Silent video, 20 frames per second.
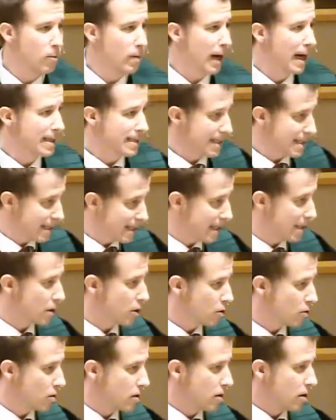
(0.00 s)
but I
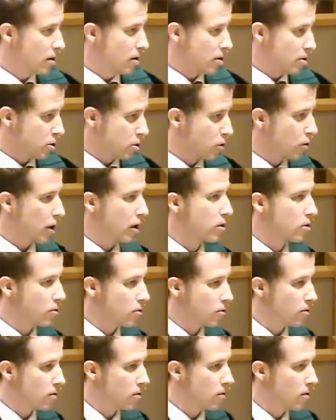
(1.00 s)
still
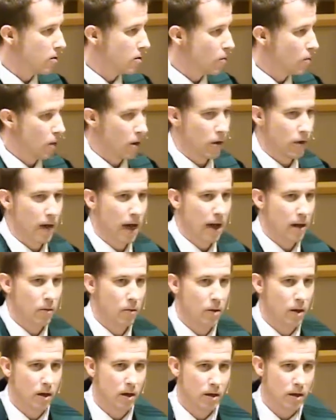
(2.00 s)
struggle with
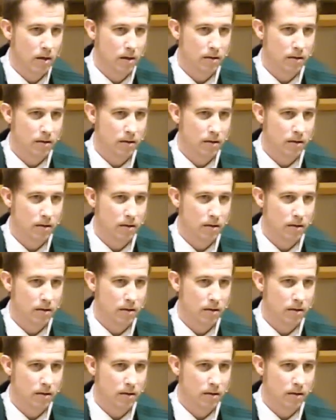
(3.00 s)
that one.